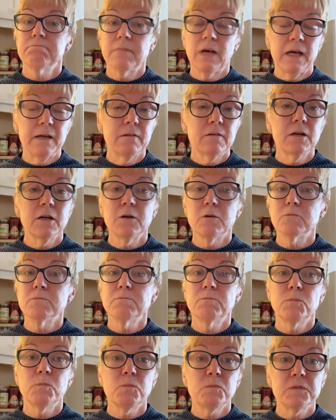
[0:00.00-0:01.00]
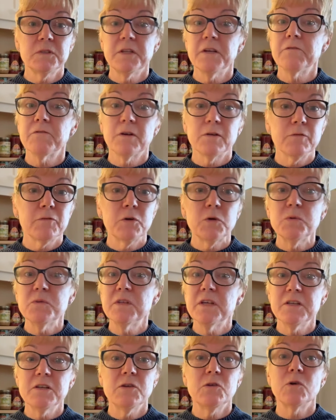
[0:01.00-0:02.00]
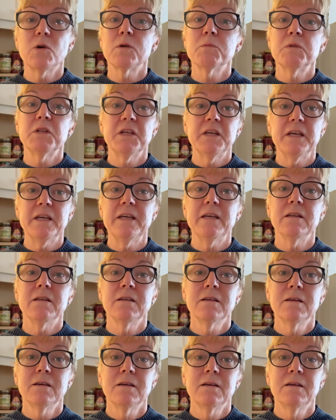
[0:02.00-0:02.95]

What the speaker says: I don't know, different food than you normally eat.